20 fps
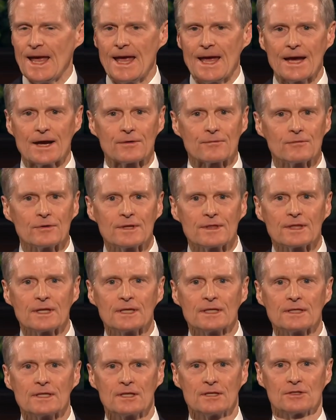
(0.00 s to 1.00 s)

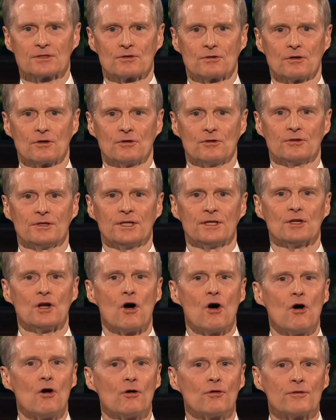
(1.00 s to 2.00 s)
Everything that is learned and
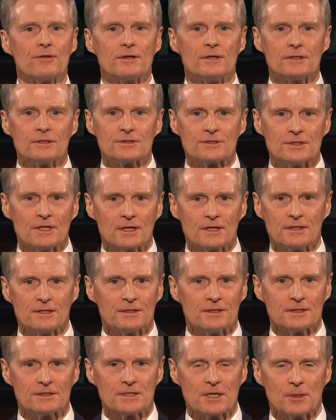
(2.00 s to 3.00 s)
all that is done in
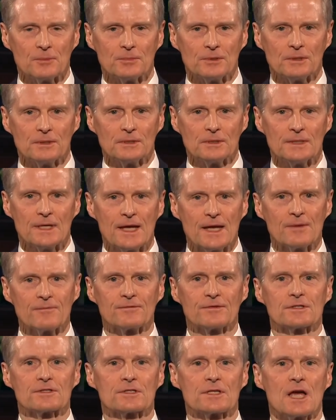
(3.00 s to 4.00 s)
the temple
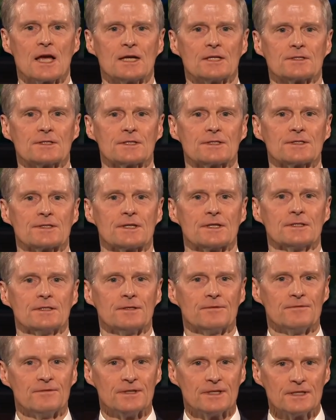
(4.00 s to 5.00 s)
emphasizes the
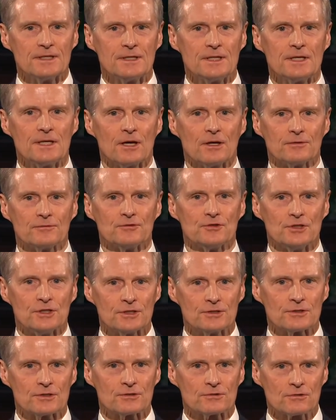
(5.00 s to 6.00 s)
divinity of
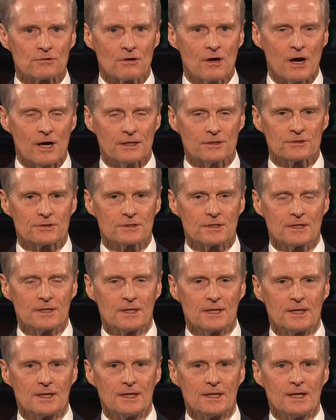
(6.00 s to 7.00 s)
Jesus Christ
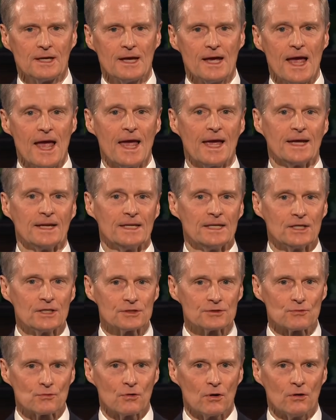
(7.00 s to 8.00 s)
and
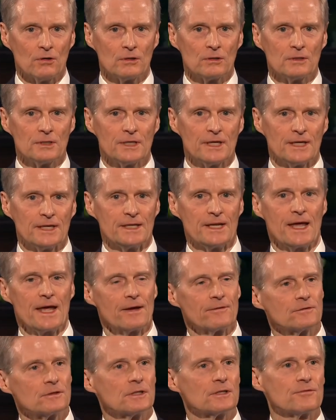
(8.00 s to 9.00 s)
his role in
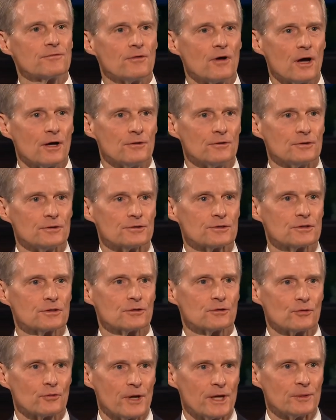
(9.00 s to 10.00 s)
Heavenly Father's
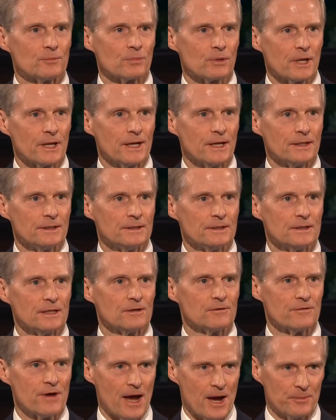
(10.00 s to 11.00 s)
great plan
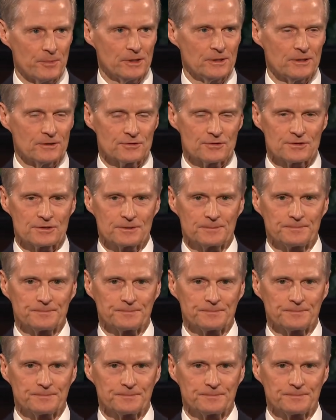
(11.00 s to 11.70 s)
of happiness.